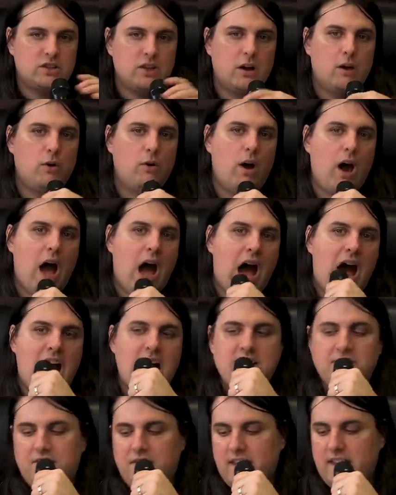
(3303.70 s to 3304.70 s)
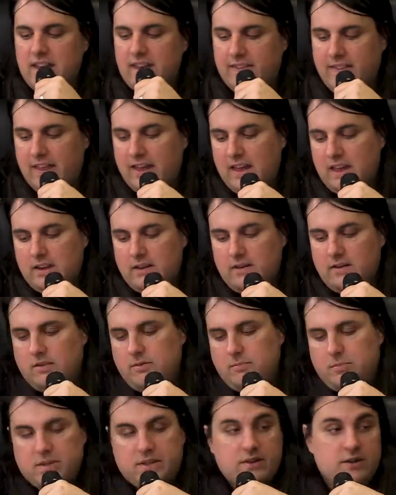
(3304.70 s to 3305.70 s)
So I think that
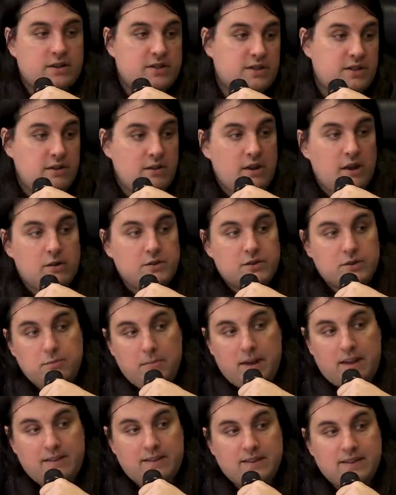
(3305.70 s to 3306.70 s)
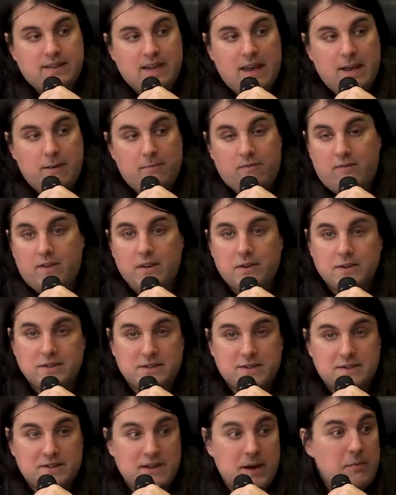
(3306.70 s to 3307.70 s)
Berzerk Studios, who made this game, feels
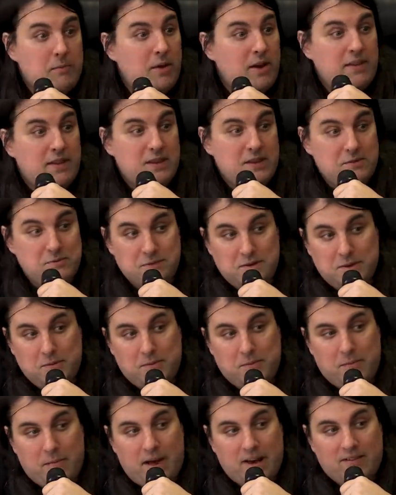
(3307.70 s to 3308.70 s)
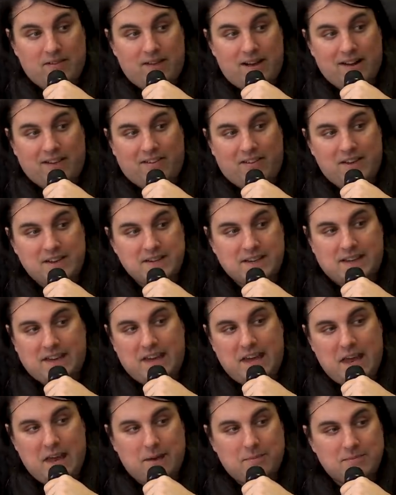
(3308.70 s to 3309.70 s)
the same way that you do about a lot of classic
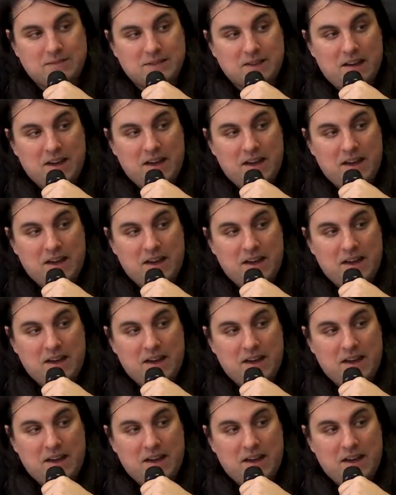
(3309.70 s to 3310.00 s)
games